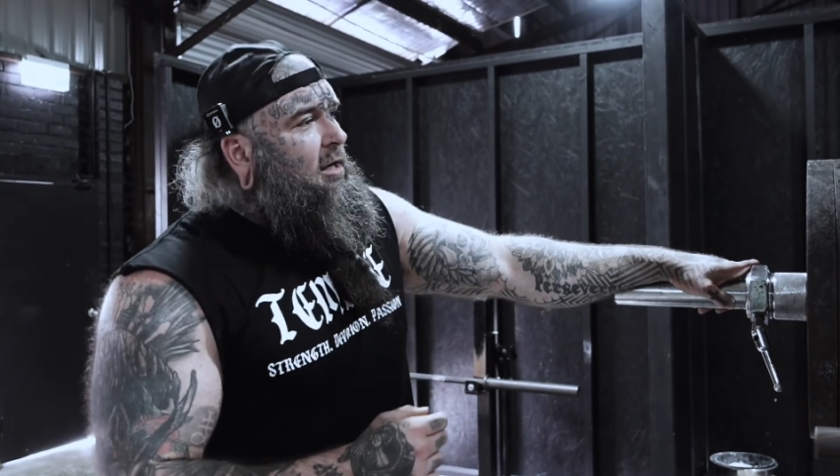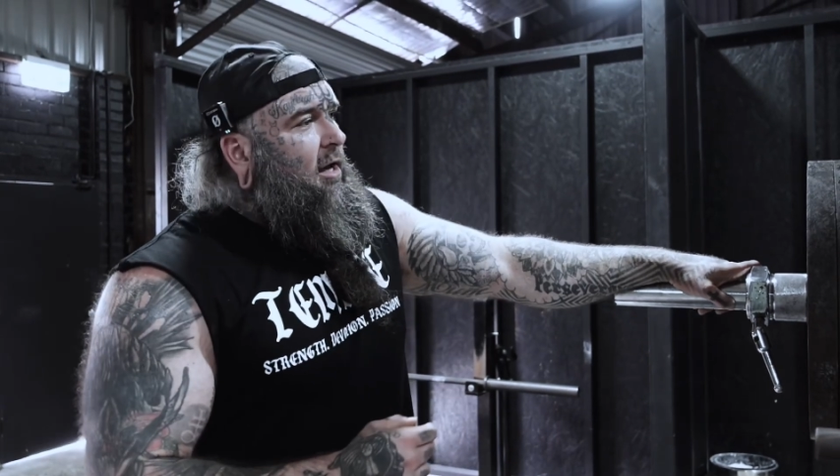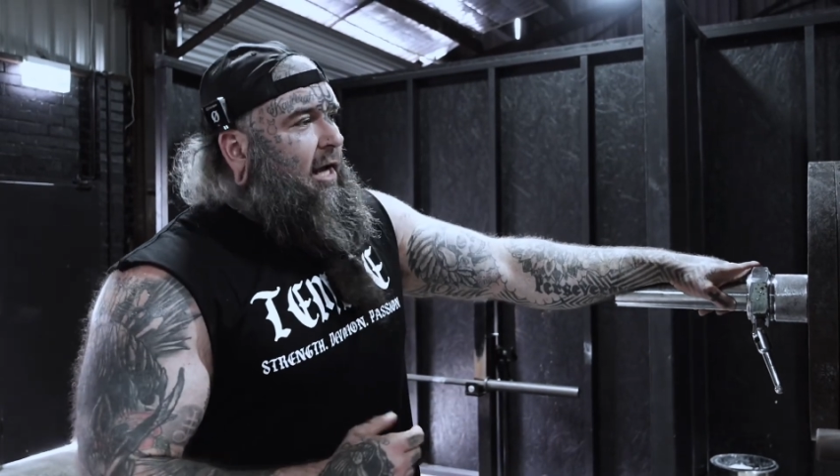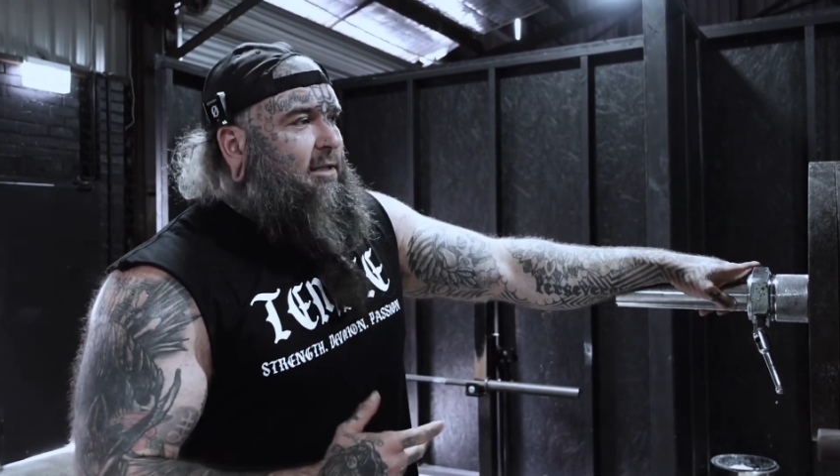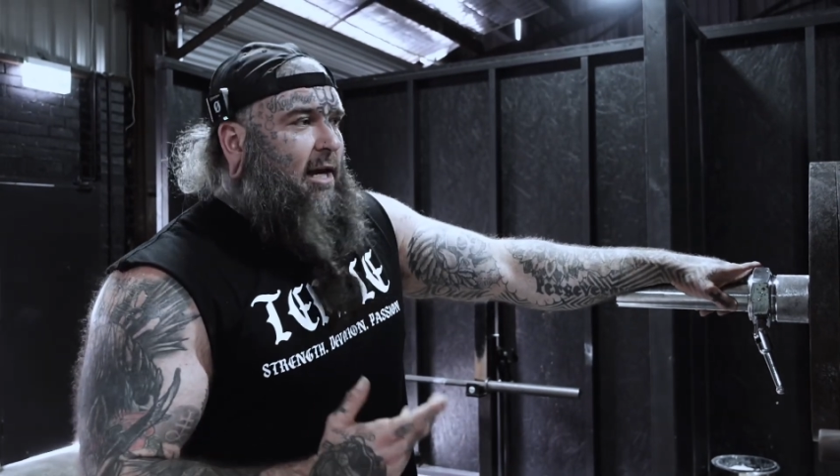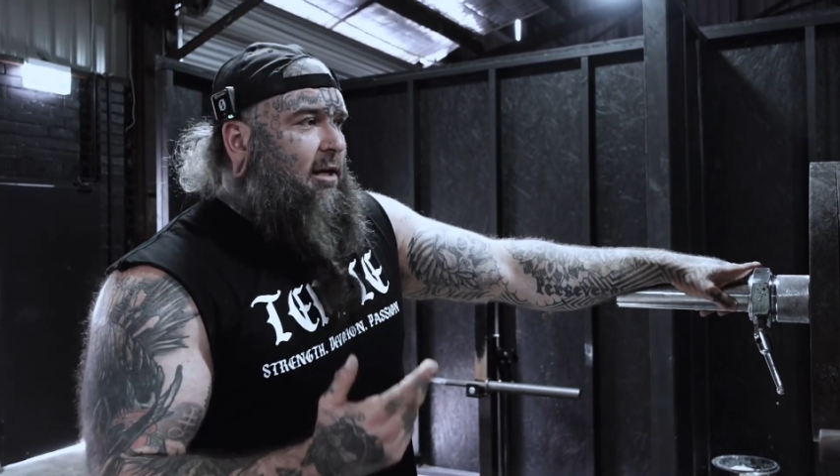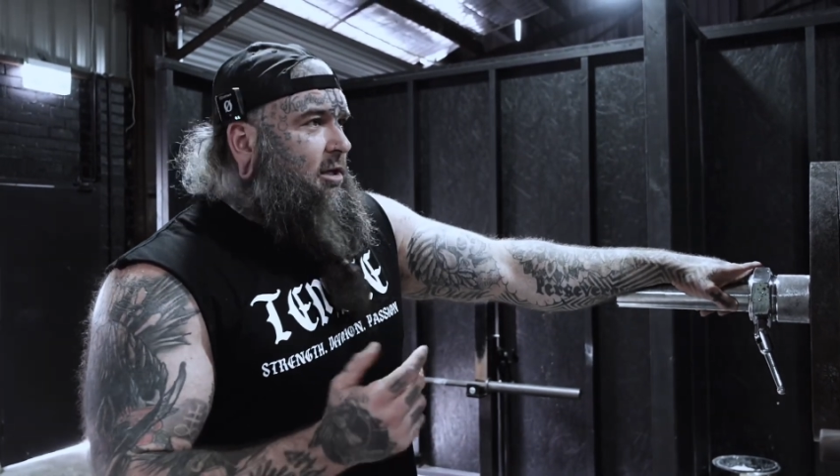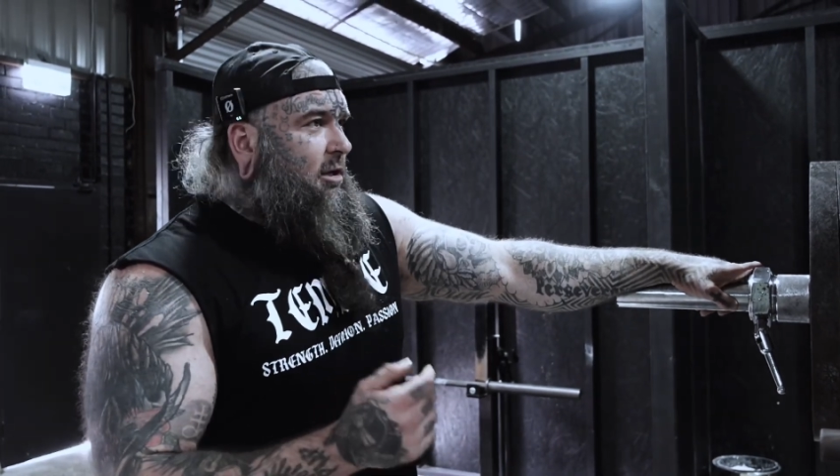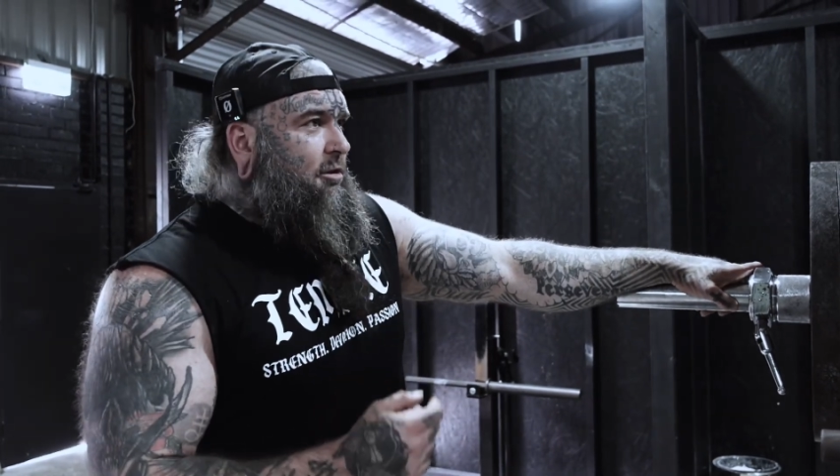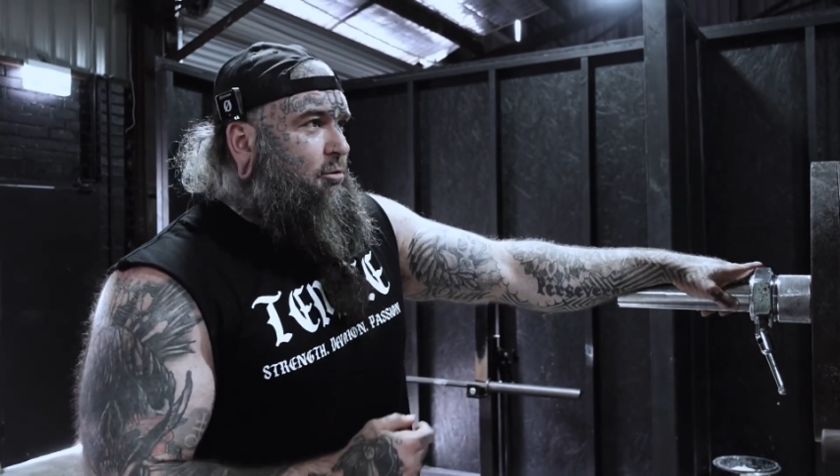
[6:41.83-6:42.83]
and take, you
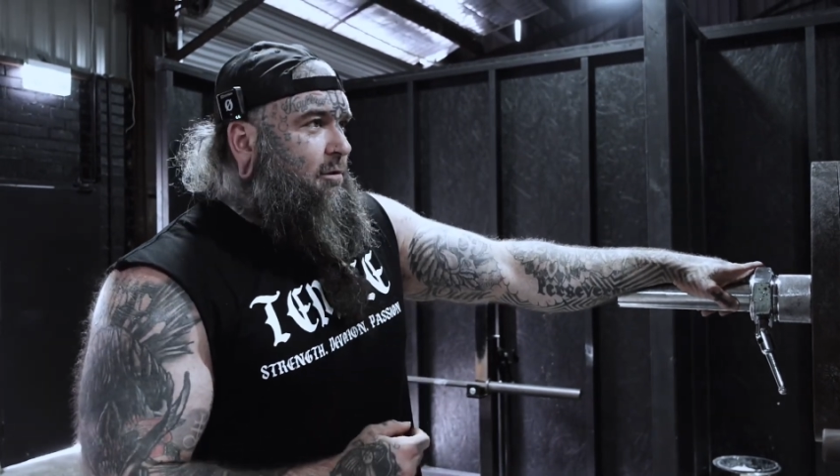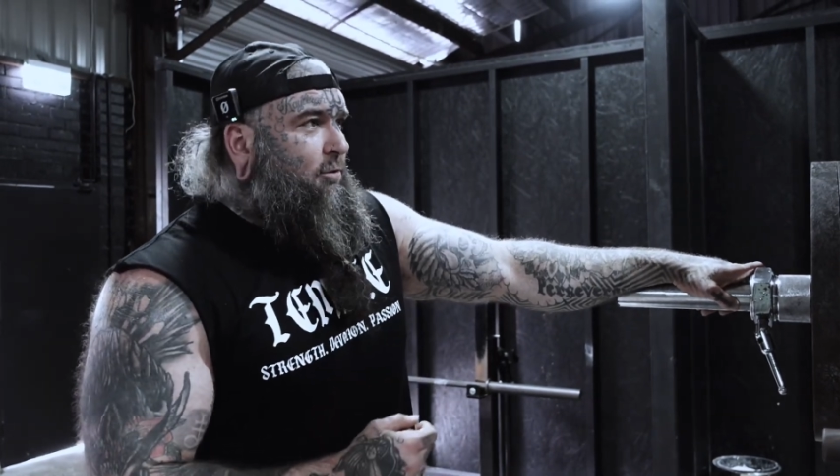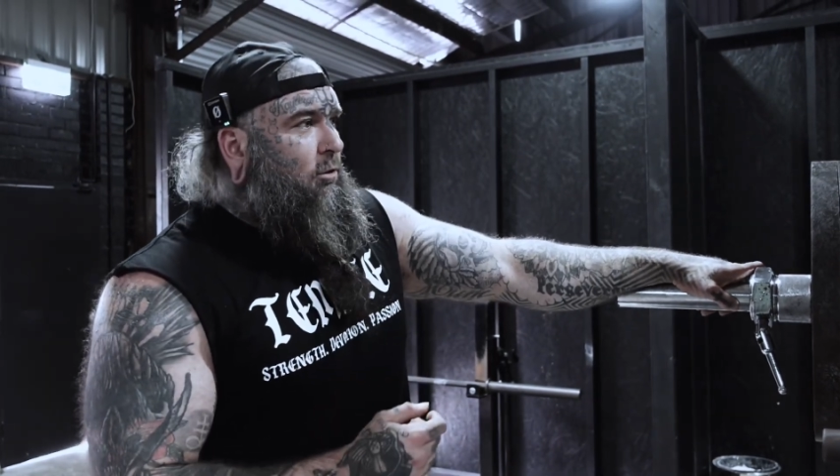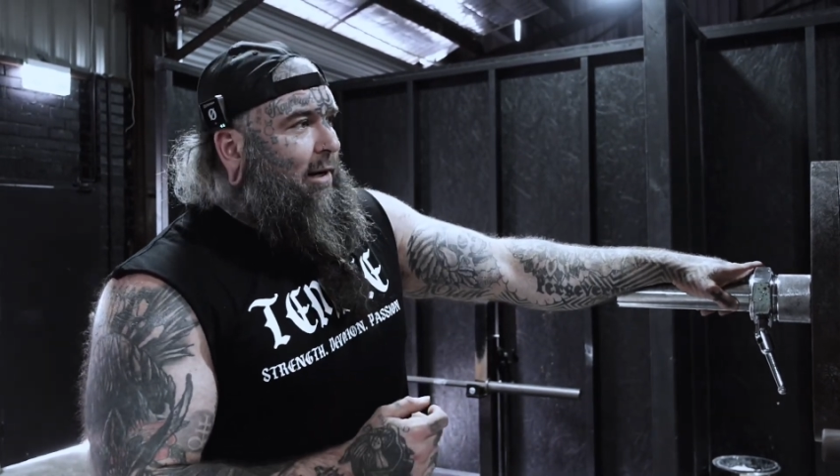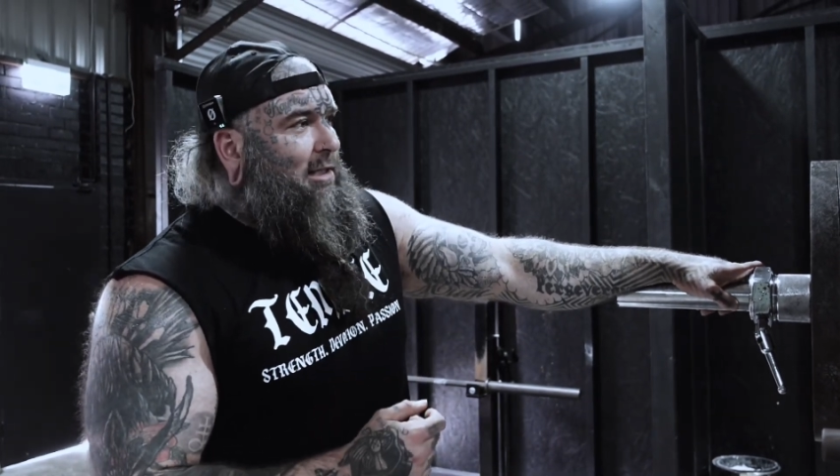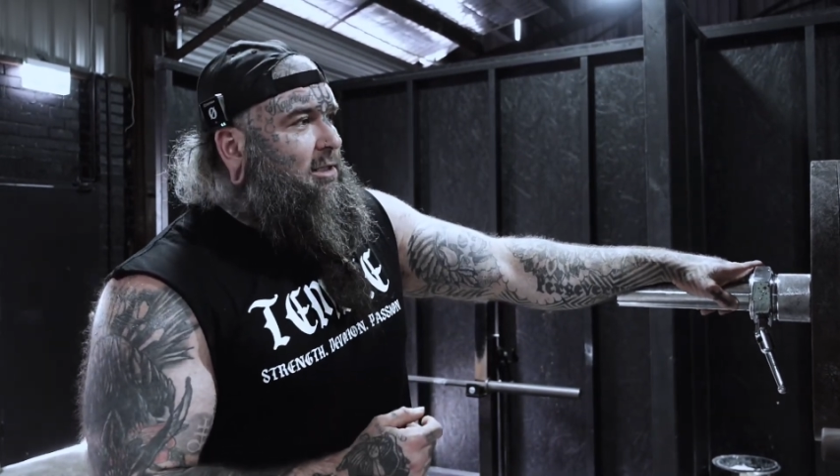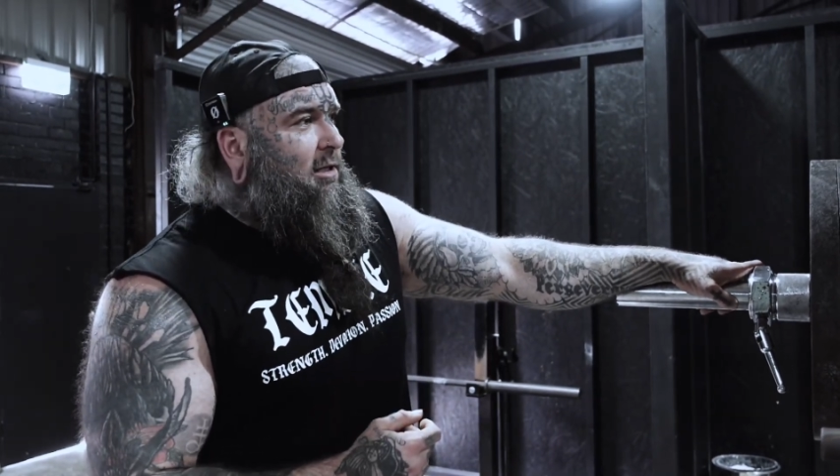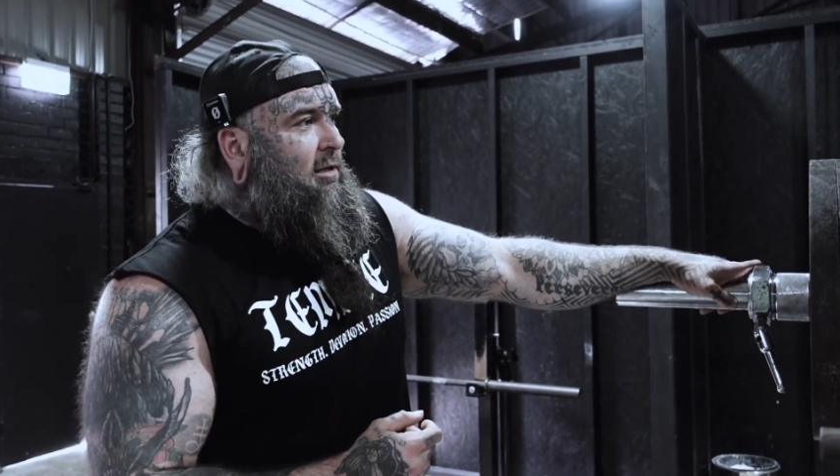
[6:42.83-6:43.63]
know, 3 or 4 weeks